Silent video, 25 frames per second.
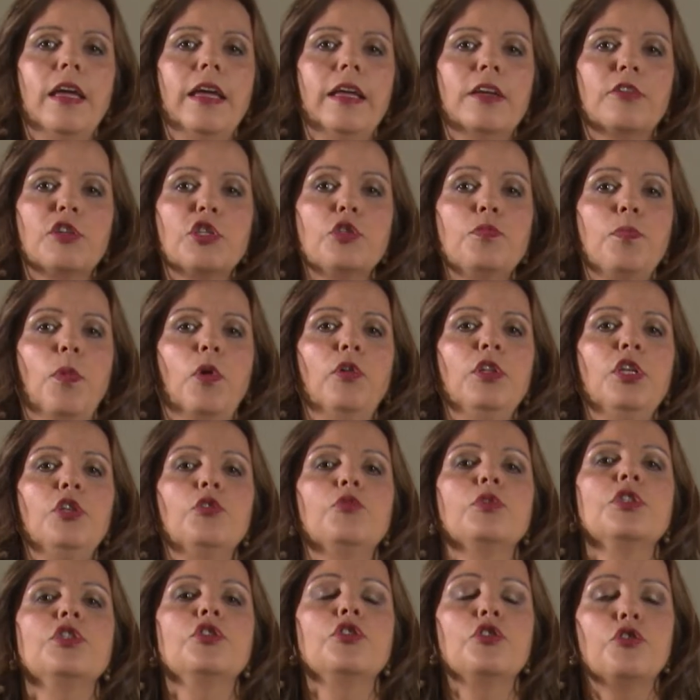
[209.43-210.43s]
responding to
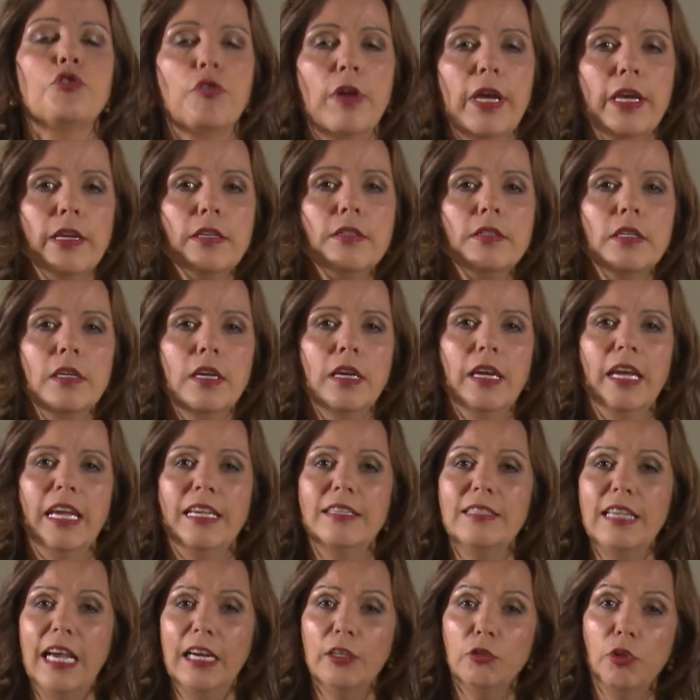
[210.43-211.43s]
stress, is
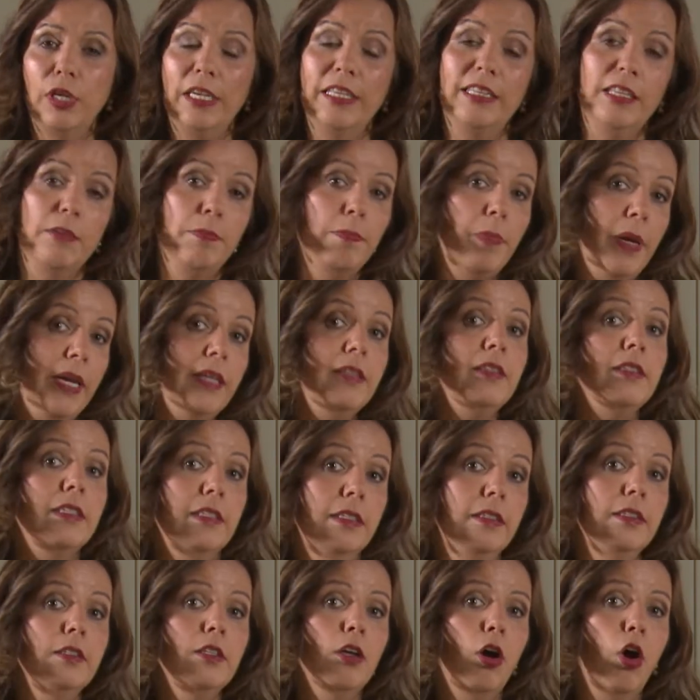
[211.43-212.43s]
actually
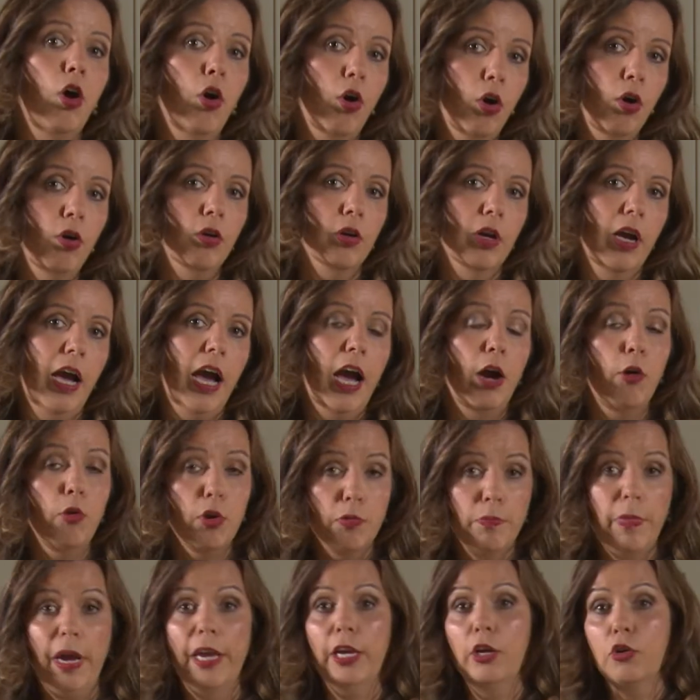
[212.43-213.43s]
dependent on our
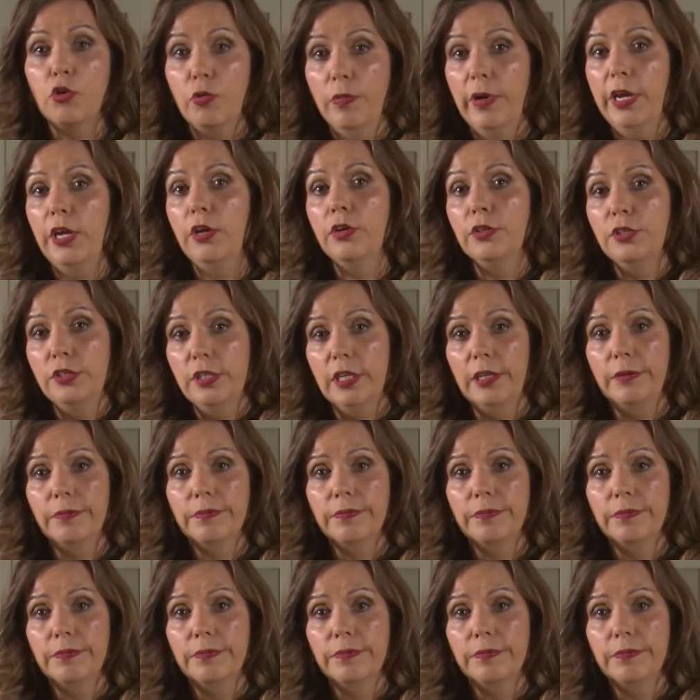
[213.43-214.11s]
microbiota.